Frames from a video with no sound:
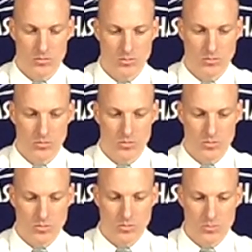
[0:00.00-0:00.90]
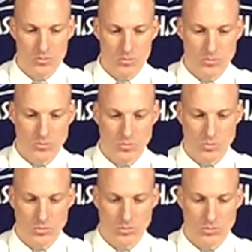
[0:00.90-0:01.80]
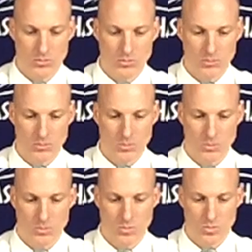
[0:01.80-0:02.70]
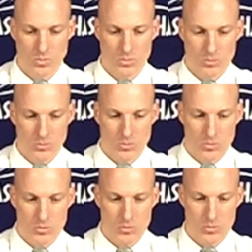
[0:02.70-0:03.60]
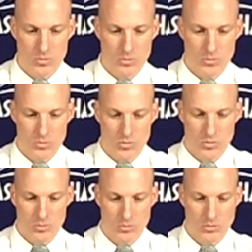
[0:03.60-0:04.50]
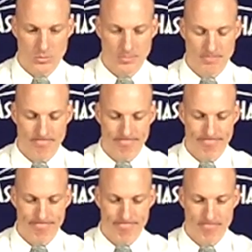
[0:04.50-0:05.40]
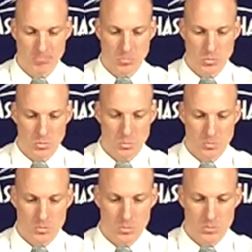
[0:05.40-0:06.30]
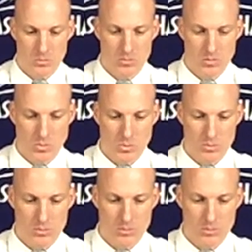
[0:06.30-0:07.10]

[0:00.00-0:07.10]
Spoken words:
No words are spoken by the person on screen.